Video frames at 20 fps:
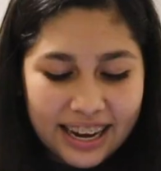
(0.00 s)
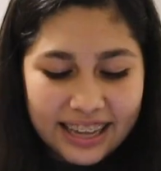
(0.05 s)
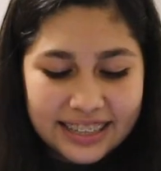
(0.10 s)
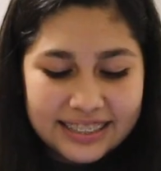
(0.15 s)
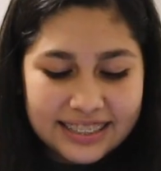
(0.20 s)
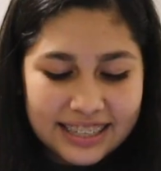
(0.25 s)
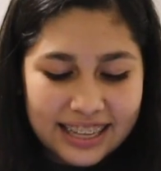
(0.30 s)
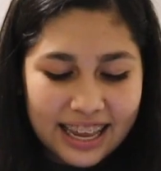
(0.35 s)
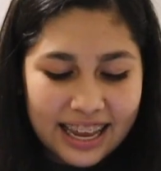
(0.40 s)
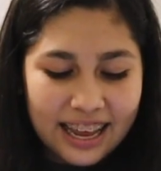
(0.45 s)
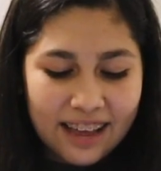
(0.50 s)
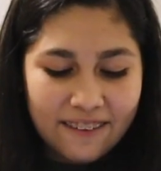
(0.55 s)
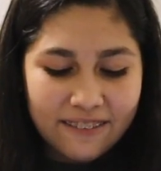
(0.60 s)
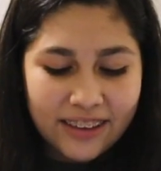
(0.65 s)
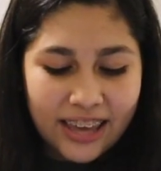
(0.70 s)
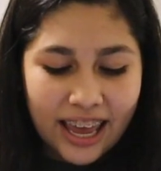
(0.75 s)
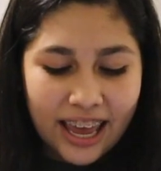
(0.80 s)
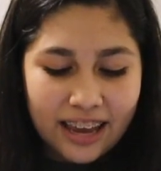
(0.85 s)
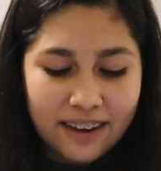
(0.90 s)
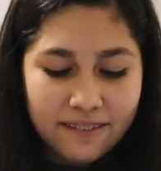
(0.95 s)
next to that, I
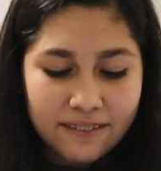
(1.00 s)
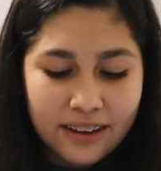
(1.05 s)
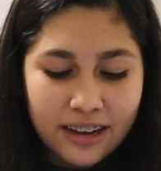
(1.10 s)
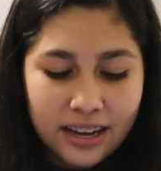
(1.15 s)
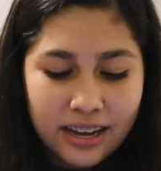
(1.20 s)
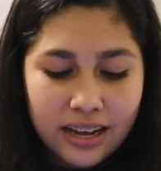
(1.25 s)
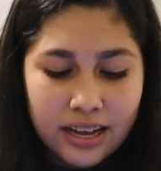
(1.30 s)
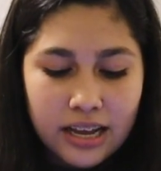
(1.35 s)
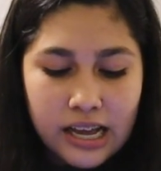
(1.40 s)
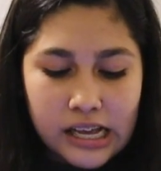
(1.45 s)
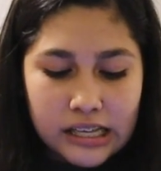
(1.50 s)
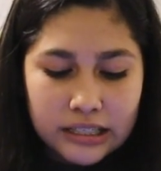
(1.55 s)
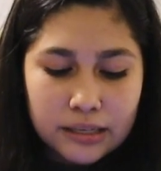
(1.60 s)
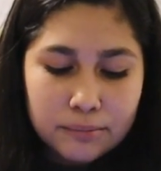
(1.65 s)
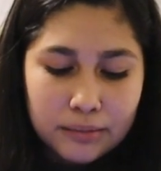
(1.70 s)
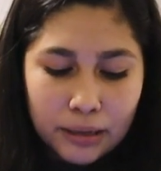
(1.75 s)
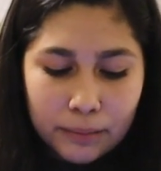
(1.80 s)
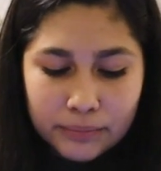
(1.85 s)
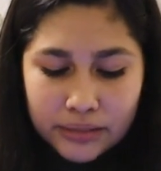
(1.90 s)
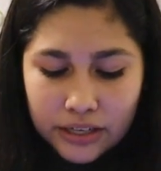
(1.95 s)
have Canva.
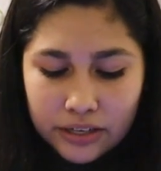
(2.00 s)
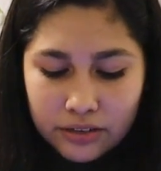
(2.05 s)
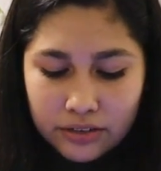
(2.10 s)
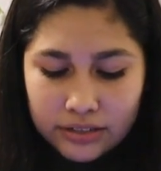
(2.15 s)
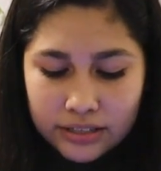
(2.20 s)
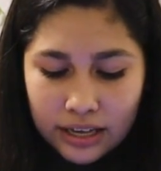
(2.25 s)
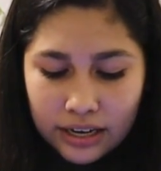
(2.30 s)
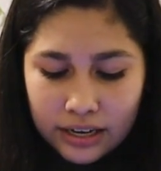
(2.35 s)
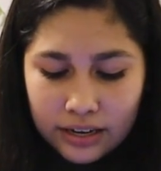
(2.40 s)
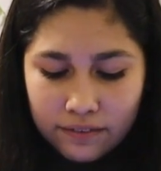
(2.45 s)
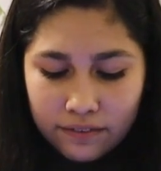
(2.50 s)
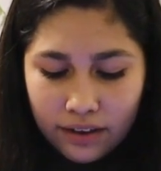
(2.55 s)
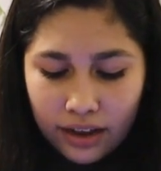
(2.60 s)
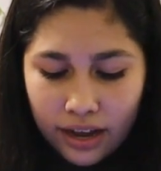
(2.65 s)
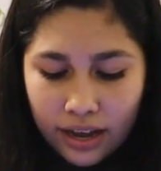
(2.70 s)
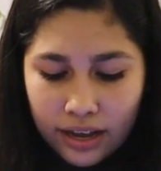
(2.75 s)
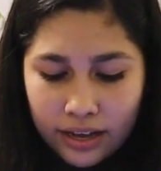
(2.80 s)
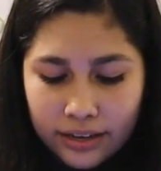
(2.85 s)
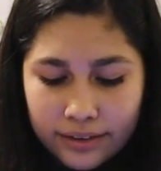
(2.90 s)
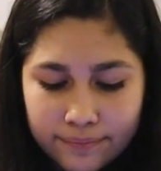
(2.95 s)
Sometimes I use it if
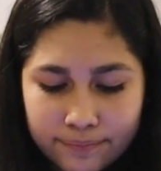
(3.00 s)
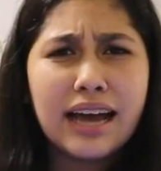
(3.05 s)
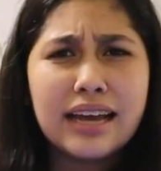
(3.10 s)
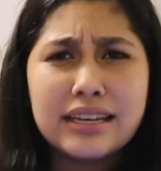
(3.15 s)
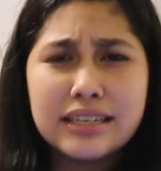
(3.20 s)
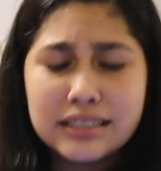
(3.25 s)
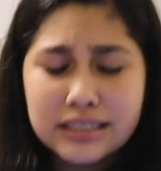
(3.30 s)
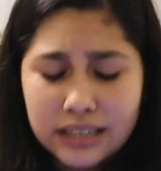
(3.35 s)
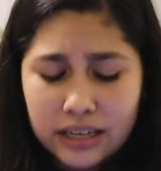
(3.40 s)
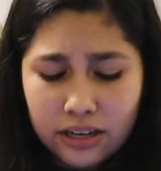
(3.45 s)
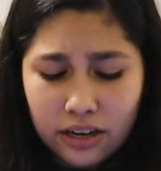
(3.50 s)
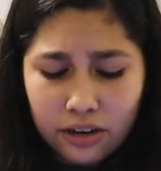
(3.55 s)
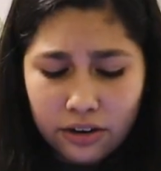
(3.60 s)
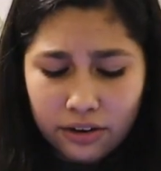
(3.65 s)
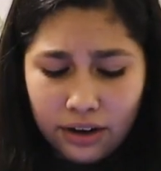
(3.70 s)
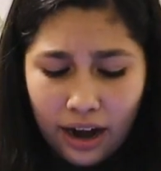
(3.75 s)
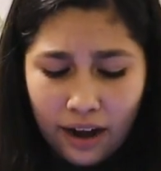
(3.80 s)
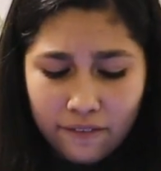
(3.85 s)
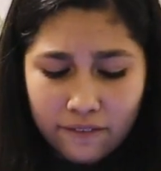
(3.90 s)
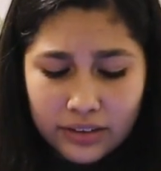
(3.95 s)
I kind of stuck
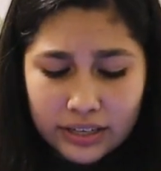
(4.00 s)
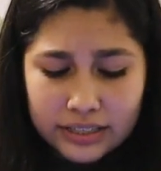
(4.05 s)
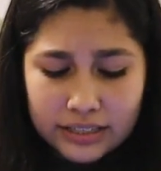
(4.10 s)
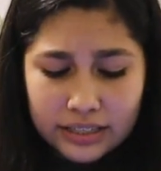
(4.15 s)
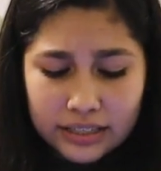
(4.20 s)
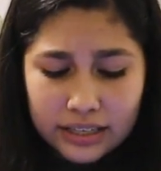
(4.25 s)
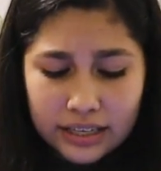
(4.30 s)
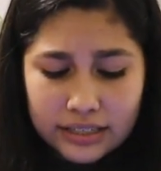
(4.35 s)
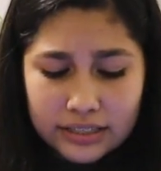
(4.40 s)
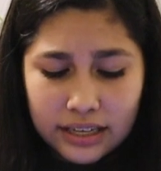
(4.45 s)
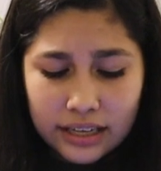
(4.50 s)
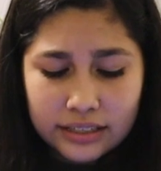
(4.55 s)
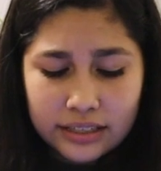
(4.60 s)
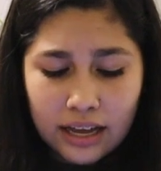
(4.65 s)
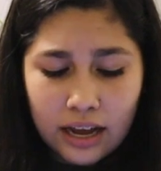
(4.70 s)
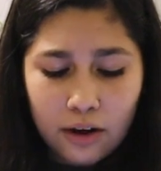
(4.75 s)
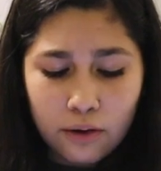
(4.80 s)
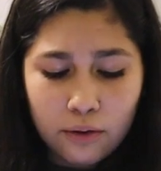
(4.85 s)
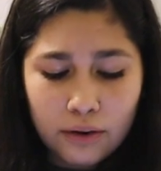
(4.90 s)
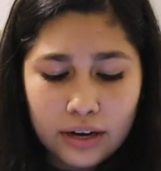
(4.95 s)
on graphics and things like
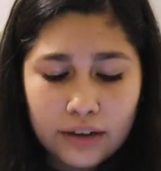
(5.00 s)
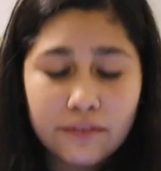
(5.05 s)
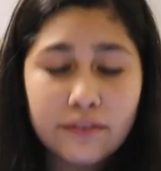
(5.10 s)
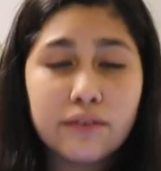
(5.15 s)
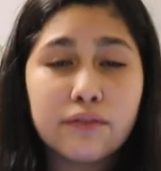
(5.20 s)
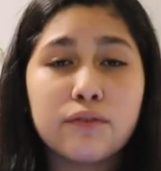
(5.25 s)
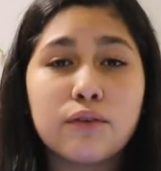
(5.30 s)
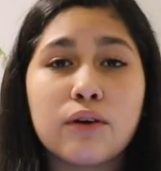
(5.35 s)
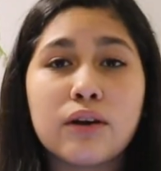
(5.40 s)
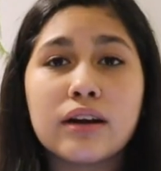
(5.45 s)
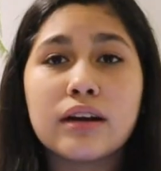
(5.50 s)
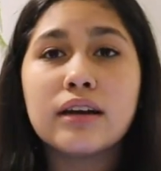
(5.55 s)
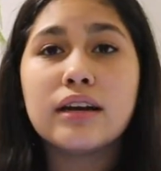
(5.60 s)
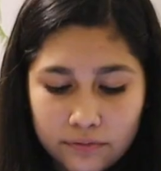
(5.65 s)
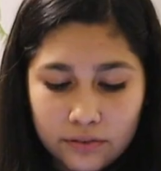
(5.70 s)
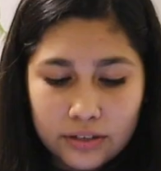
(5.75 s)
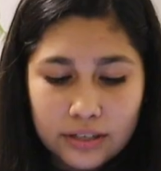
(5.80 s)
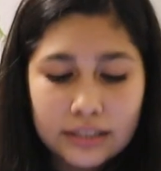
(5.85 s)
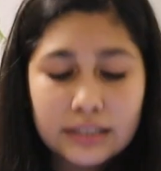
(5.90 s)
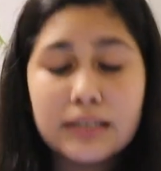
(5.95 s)
that, or even for
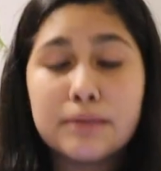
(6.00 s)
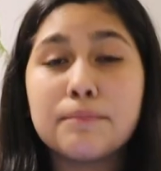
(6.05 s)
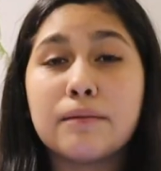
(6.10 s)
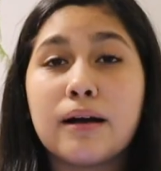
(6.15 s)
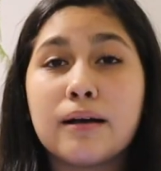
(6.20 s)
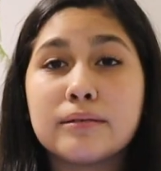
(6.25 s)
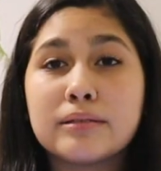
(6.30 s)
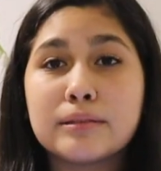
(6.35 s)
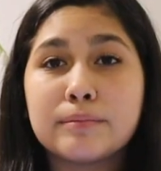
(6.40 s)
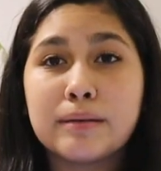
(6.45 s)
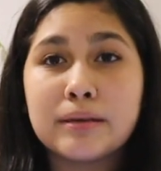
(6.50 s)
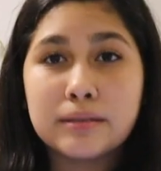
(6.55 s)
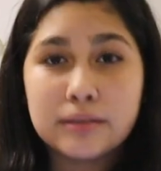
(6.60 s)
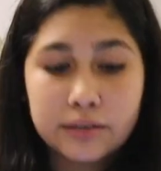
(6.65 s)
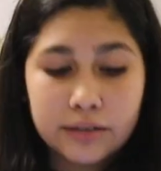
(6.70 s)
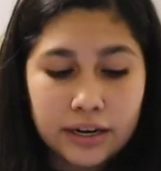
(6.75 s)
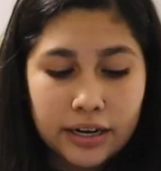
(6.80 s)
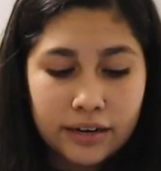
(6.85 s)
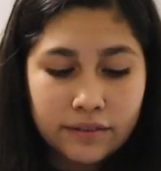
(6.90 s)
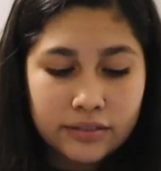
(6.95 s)
the Team Boss
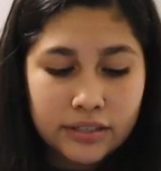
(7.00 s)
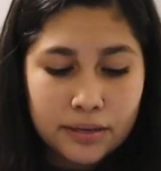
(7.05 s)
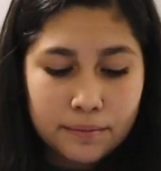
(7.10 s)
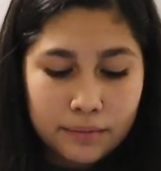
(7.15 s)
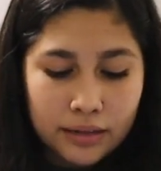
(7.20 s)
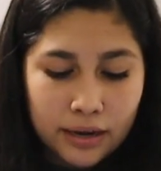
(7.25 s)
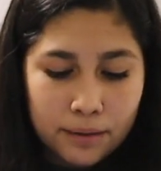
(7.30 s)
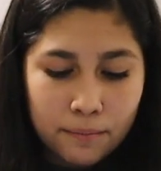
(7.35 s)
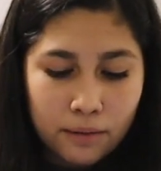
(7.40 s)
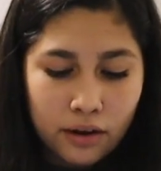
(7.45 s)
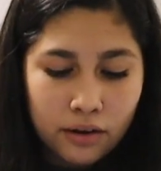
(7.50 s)
Space creative team that I'm